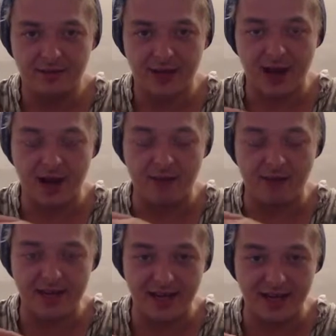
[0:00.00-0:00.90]
I'm
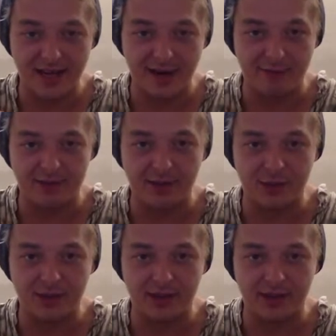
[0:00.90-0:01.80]
nearly out my
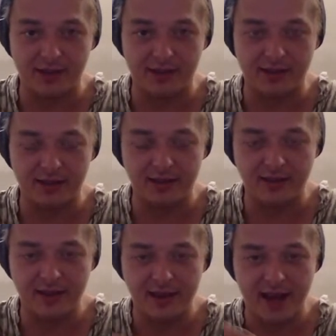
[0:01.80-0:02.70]
20s
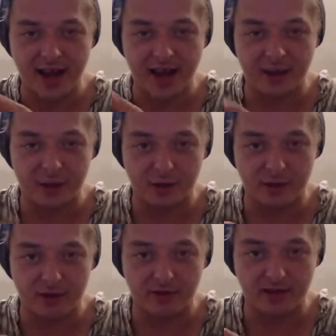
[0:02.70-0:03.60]
and I don't
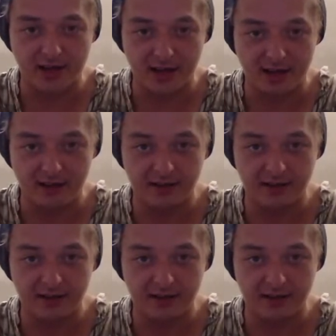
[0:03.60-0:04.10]
have a kid.